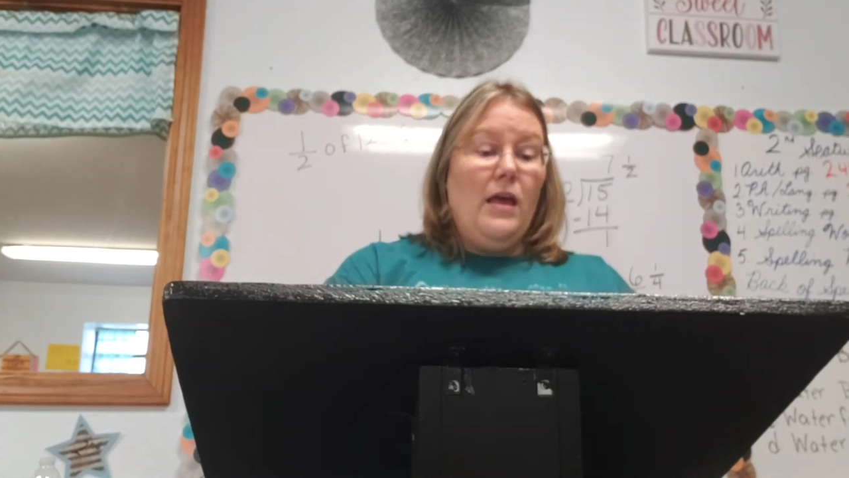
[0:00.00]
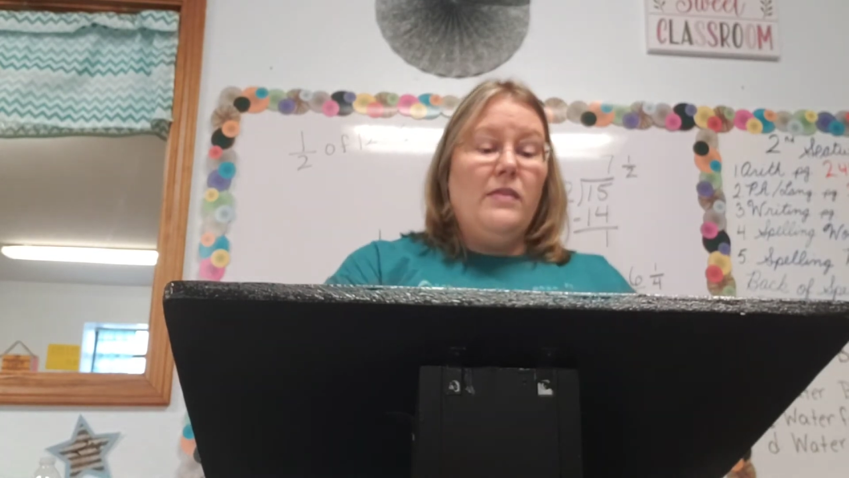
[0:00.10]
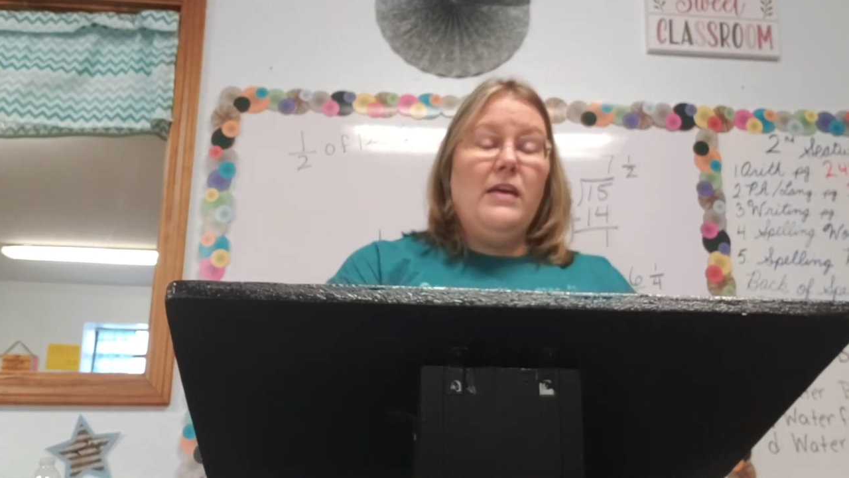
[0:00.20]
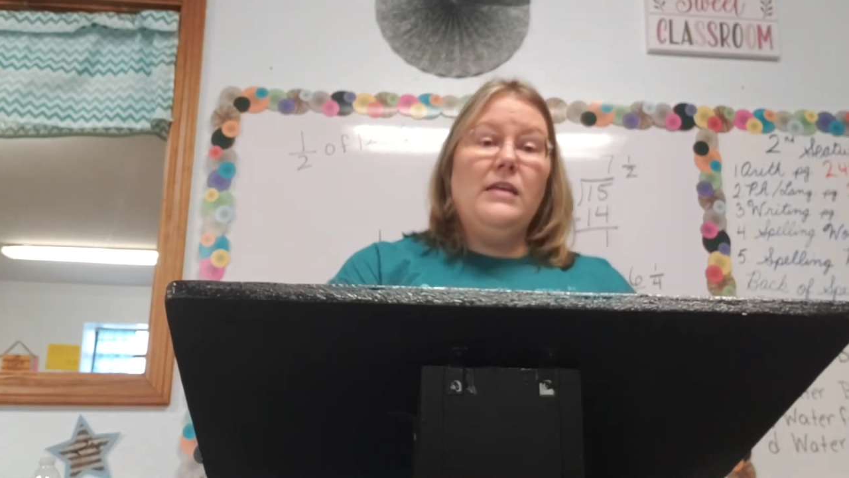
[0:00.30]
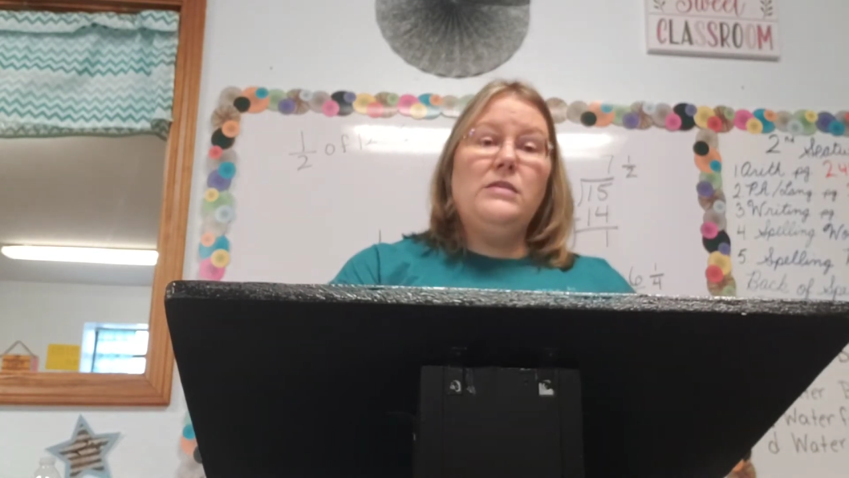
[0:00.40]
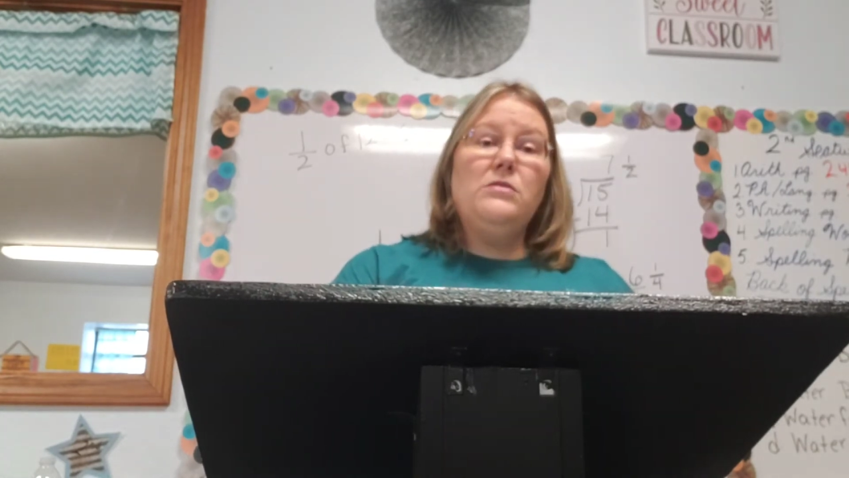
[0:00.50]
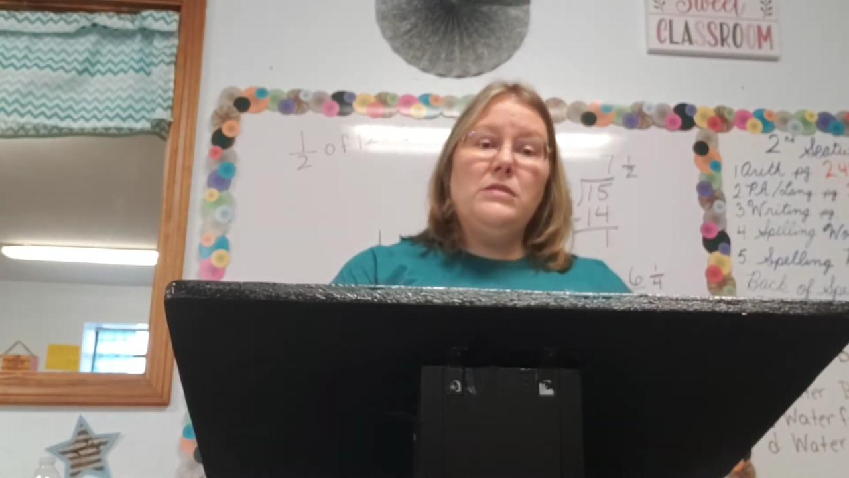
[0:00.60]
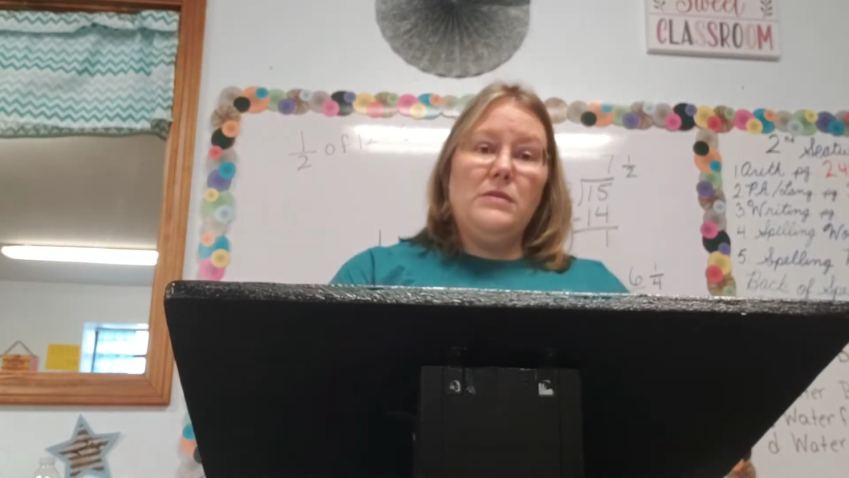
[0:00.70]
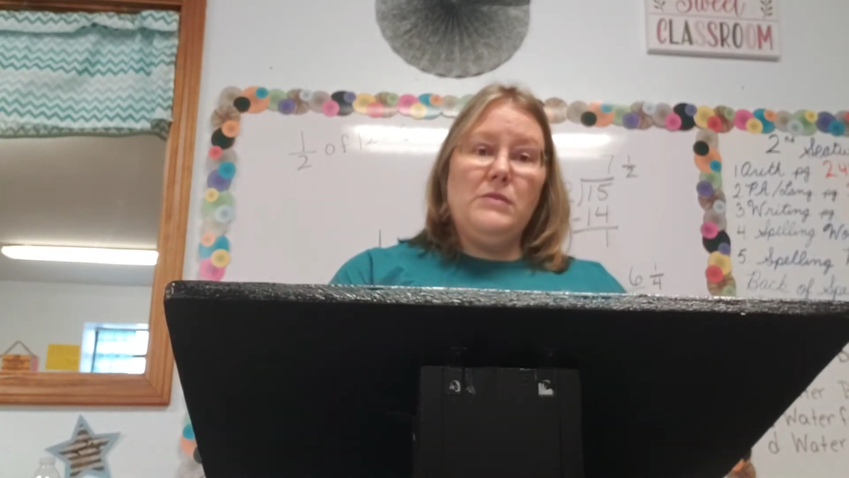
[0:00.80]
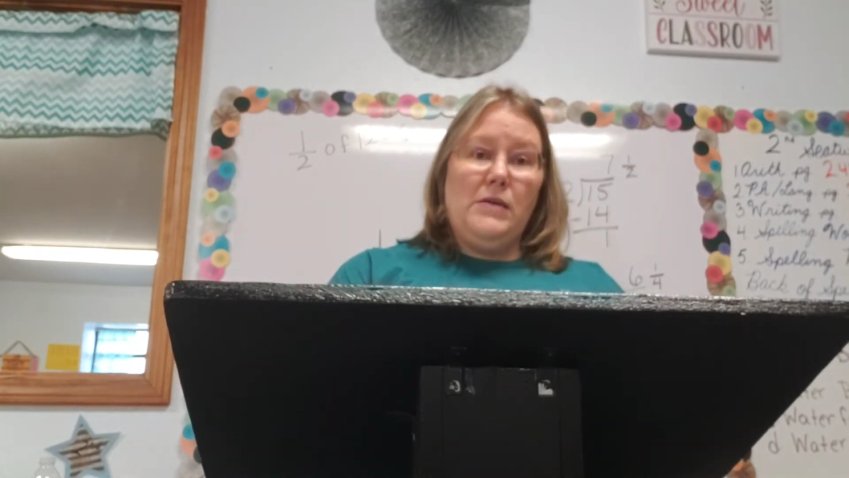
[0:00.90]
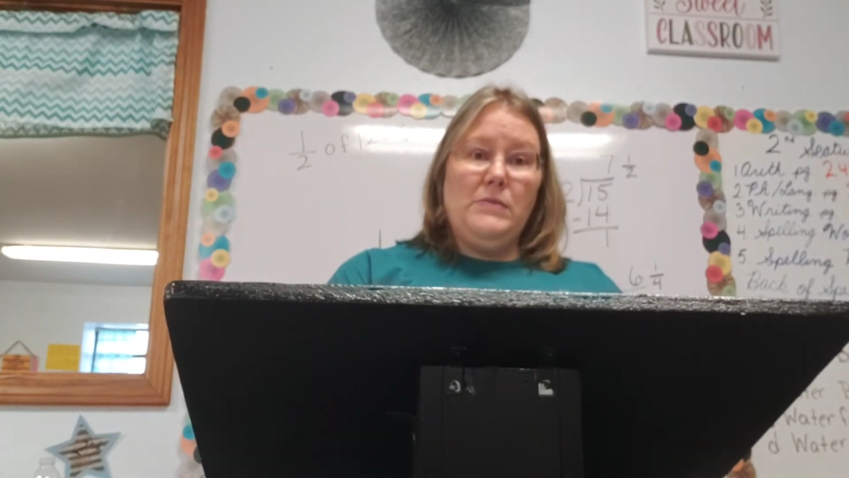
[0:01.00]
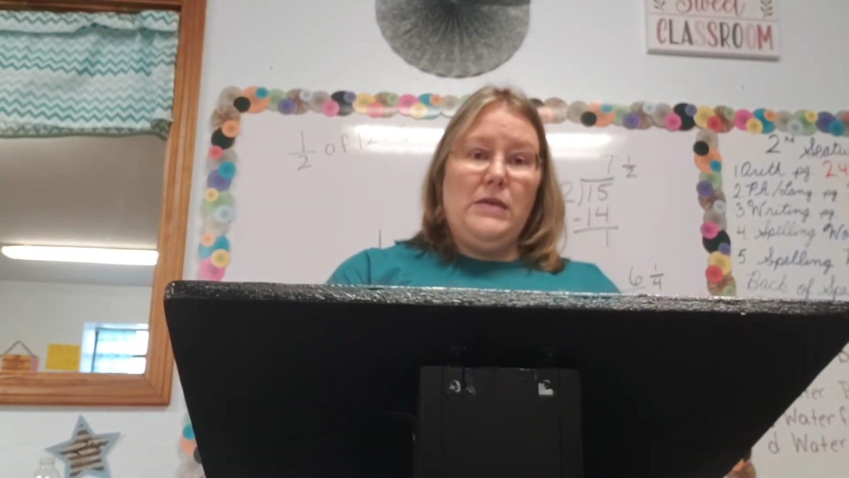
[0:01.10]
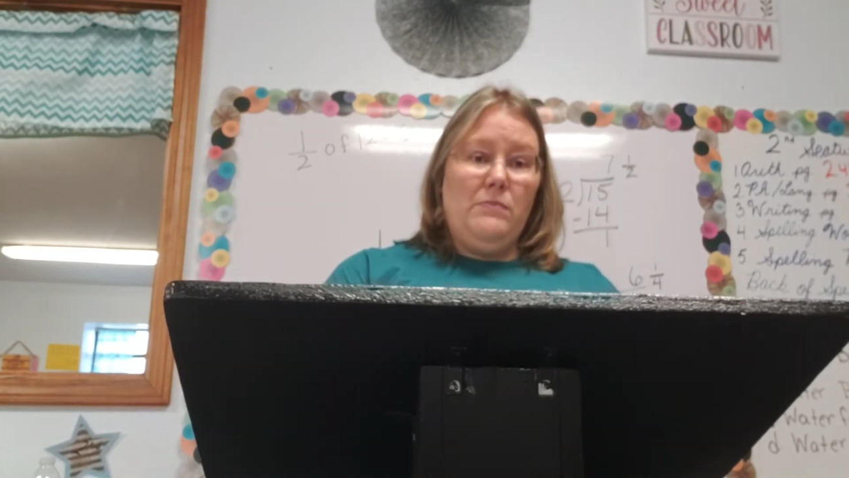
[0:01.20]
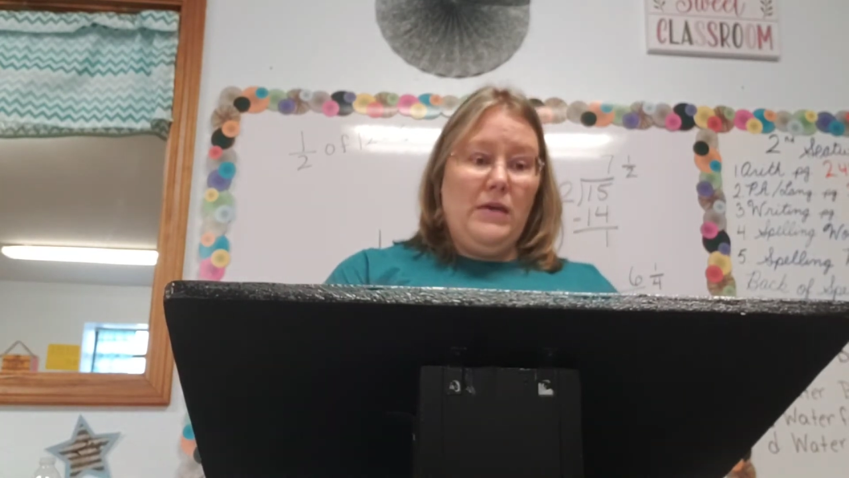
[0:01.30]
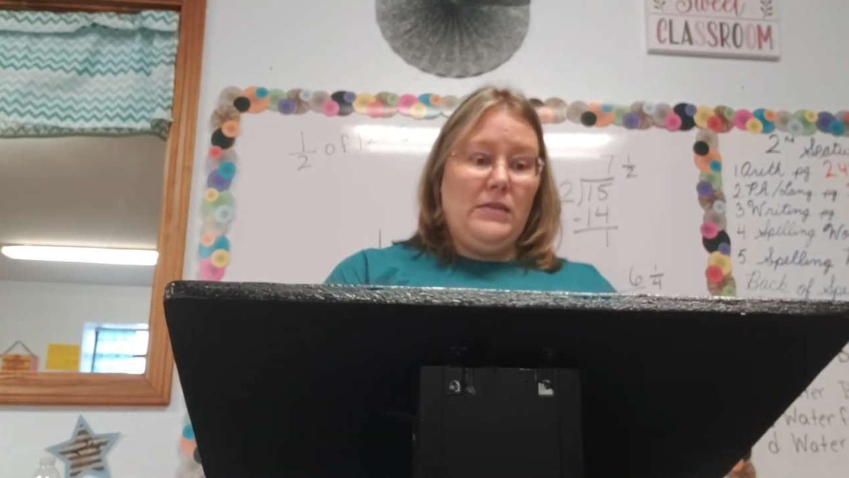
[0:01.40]
the answer is sometimes a
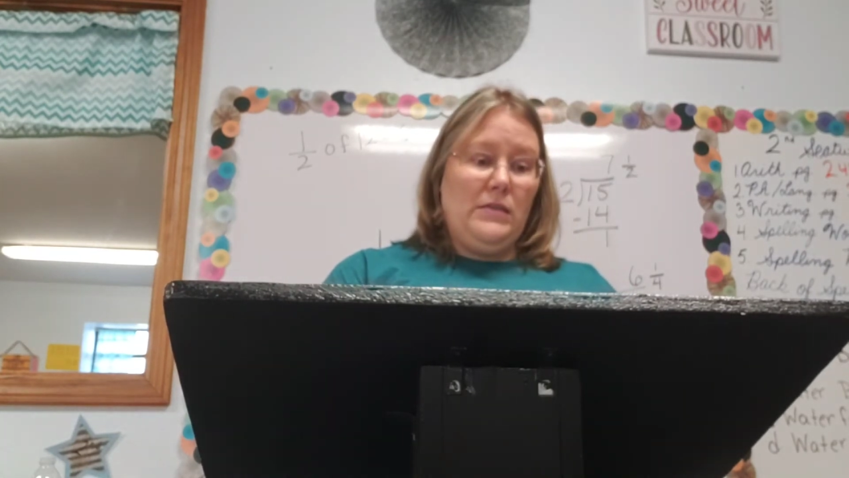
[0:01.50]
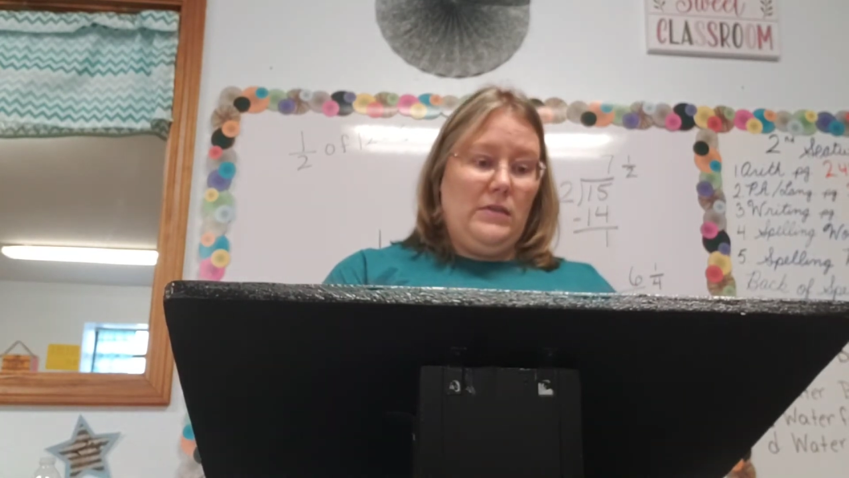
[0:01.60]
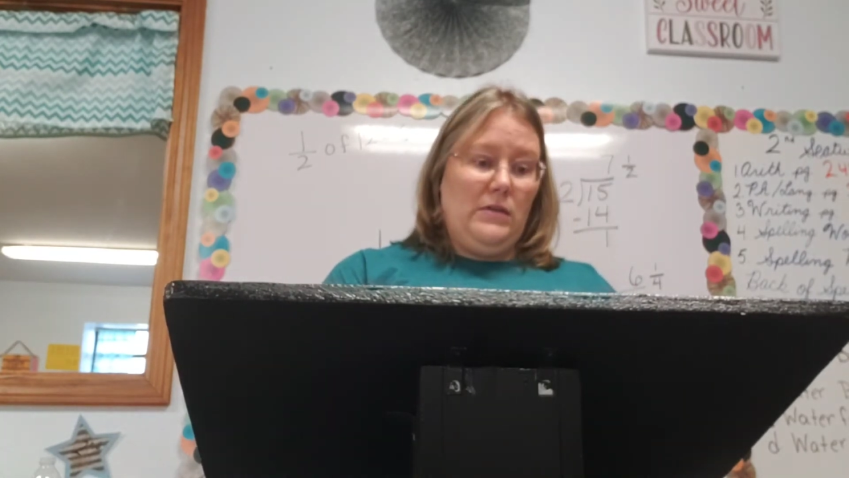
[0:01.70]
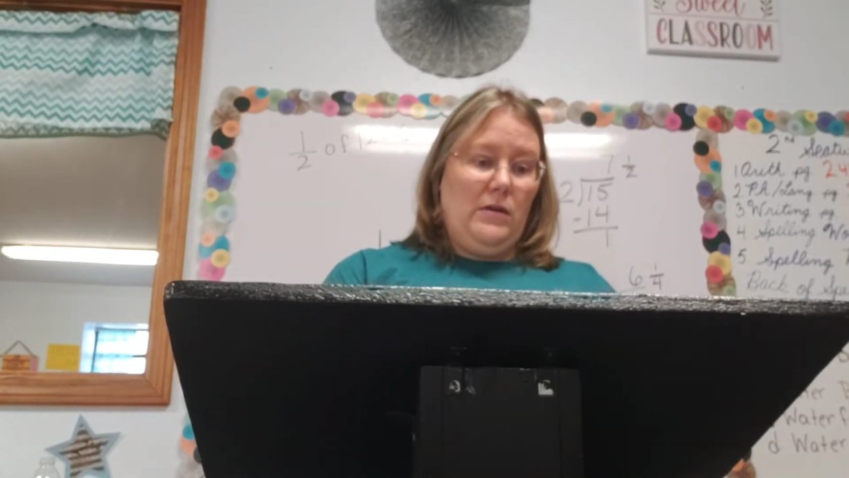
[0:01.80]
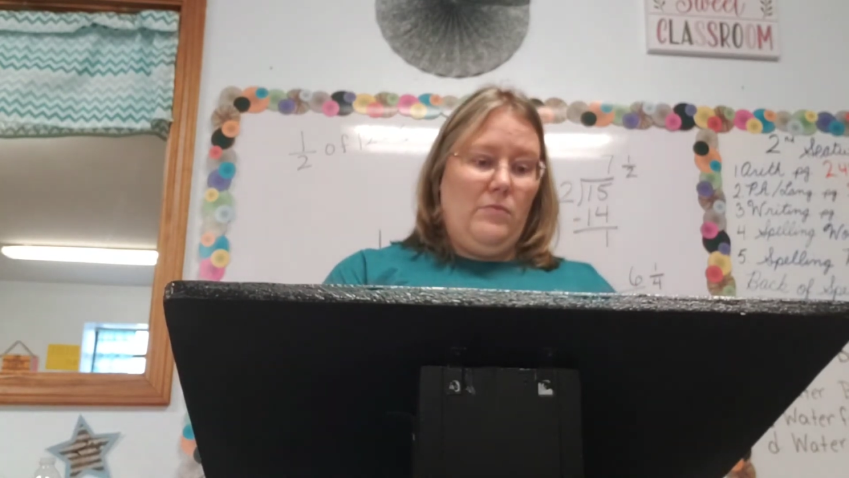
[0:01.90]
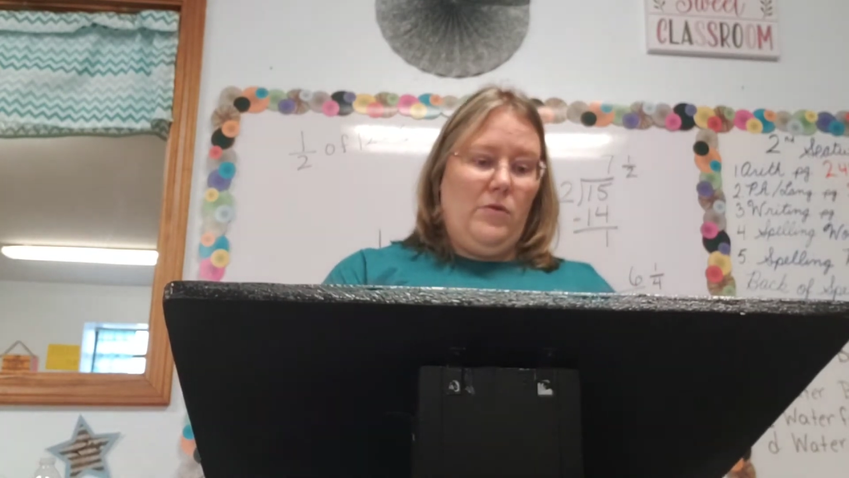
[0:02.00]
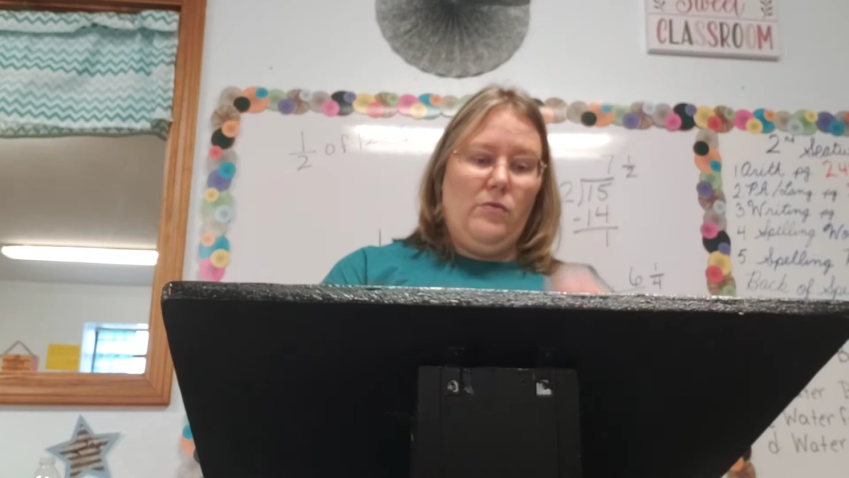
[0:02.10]
mixed number,